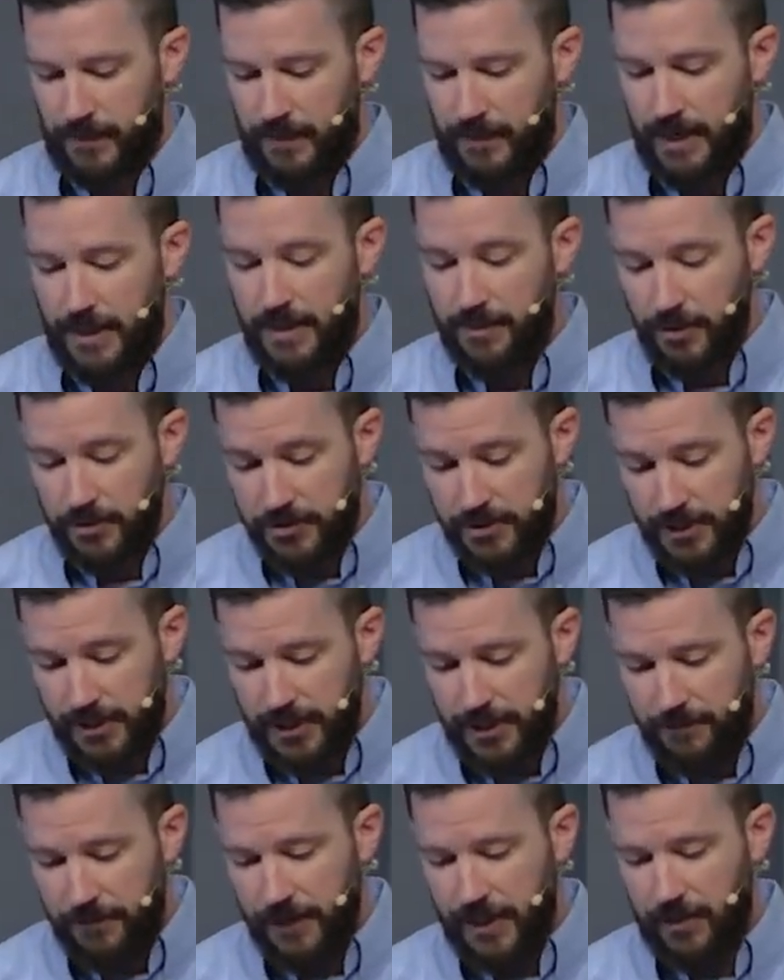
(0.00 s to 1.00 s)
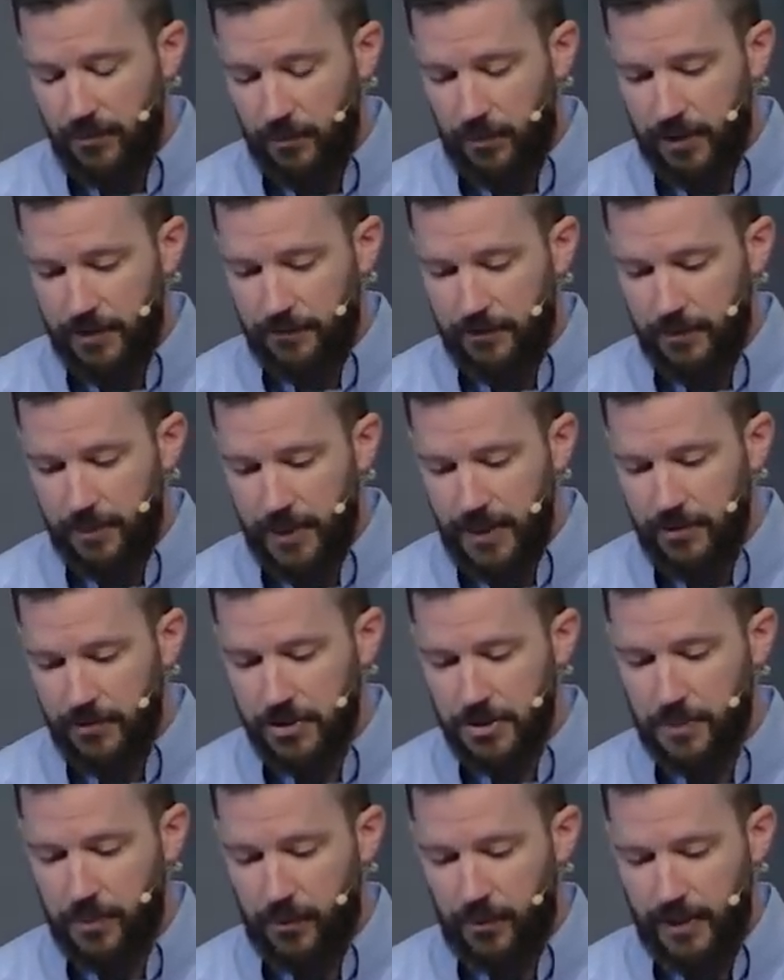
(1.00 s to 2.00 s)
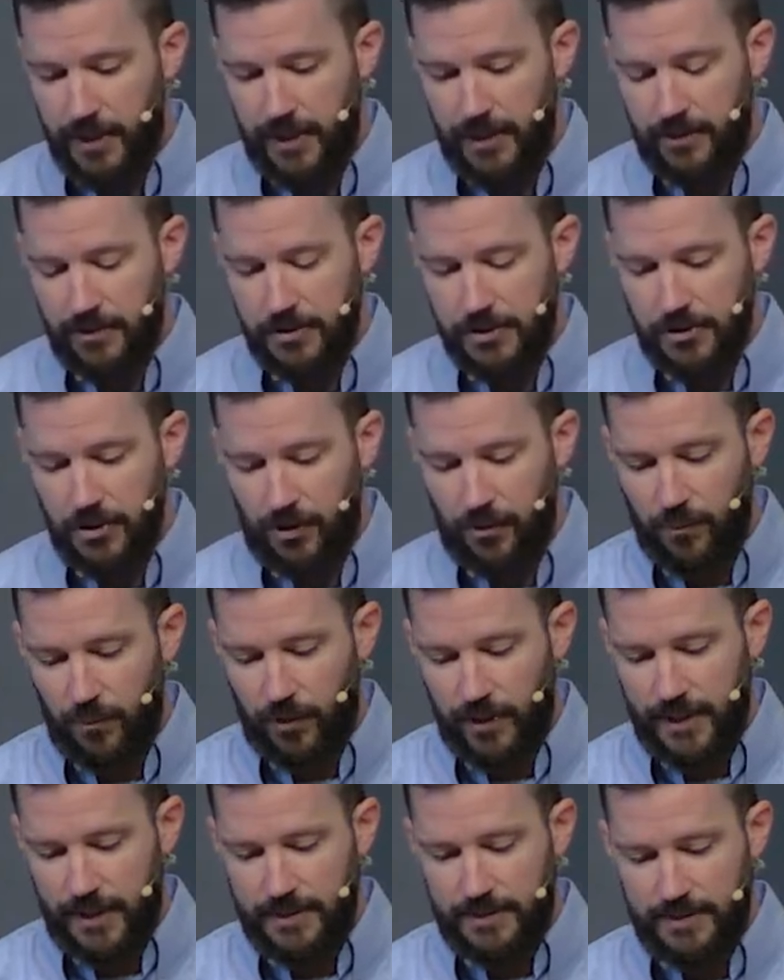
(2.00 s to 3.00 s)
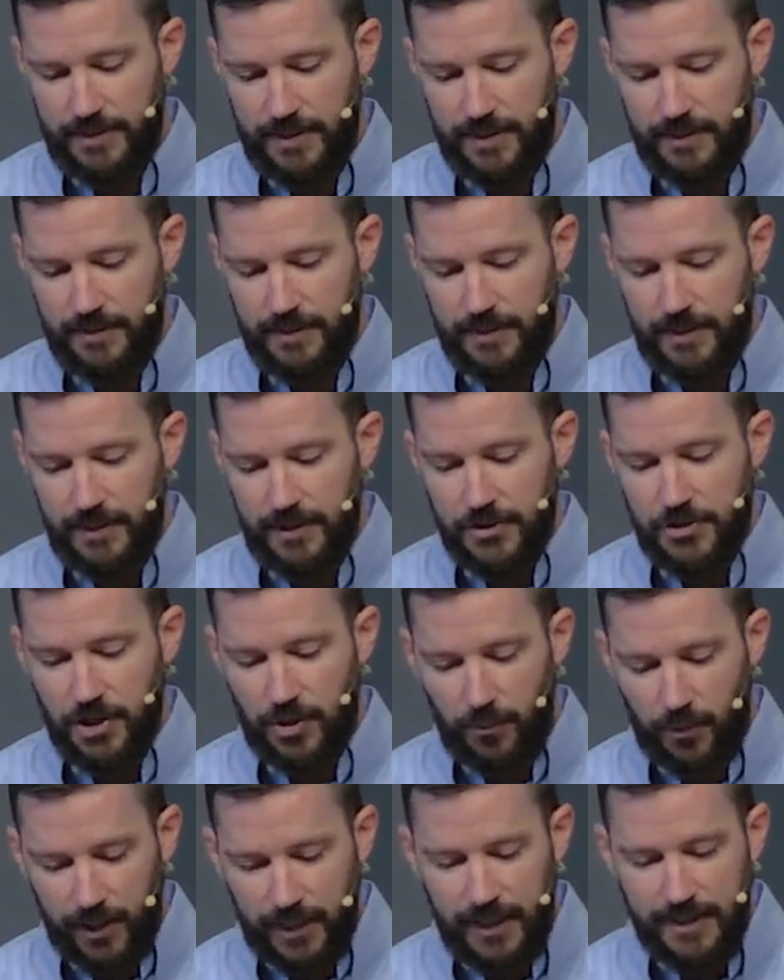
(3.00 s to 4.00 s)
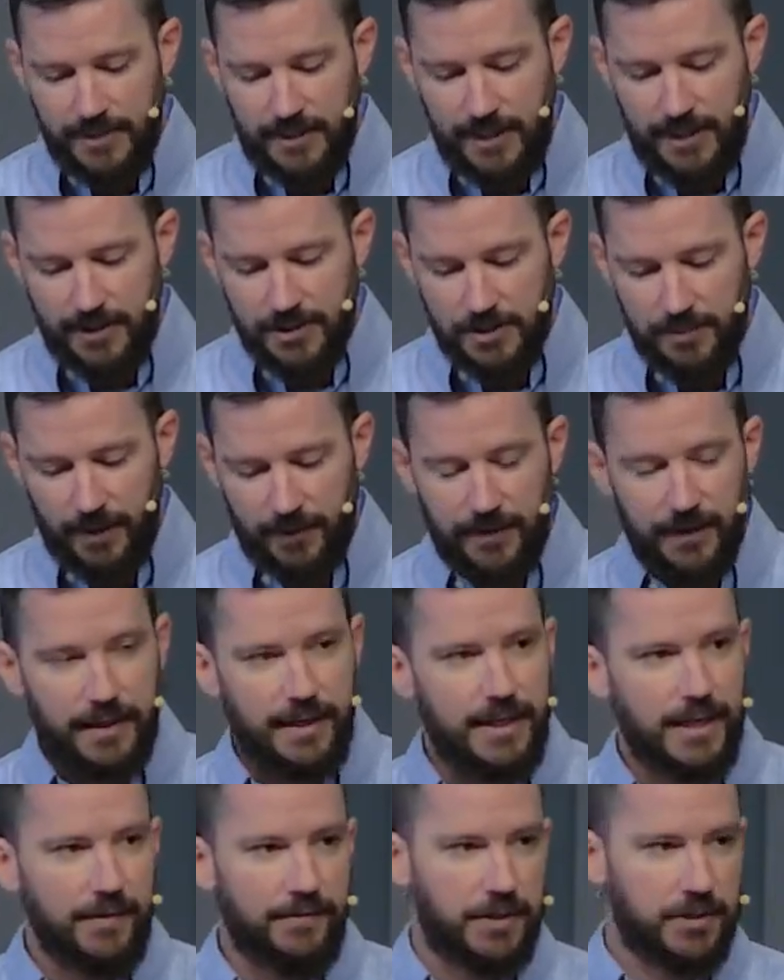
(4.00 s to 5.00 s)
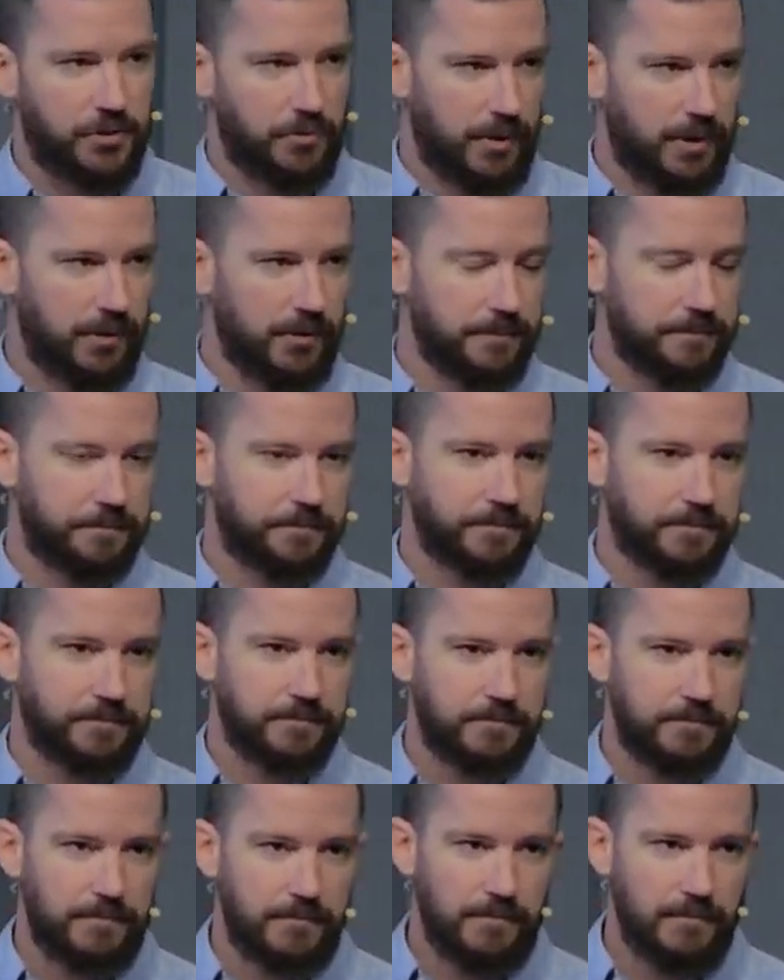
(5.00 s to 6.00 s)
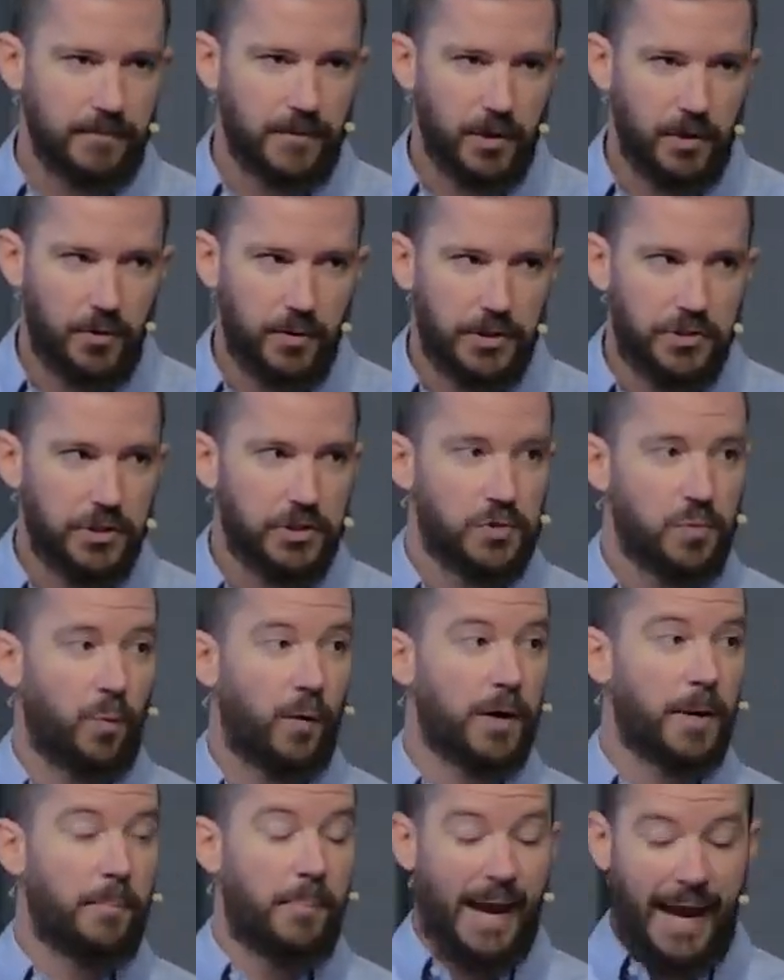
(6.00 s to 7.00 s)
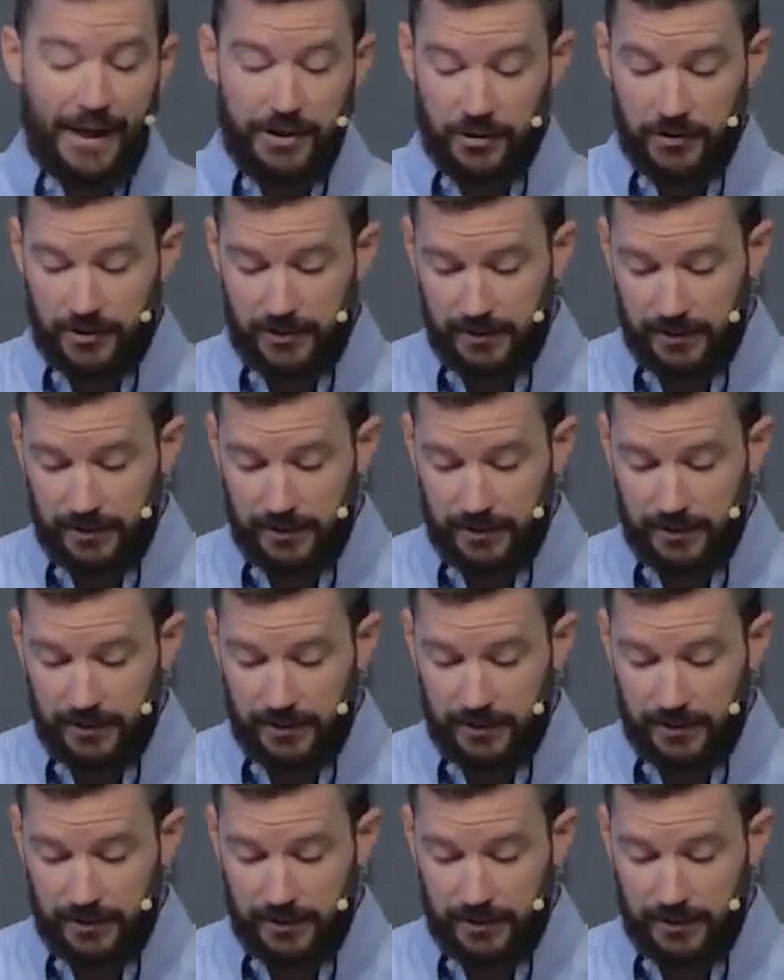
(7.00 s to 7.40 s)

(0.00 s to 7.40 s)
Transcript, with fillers: And the most significant one for Peter's point here is Psalm 118. Psalm 118 is about the king of Israel who had just won a battle.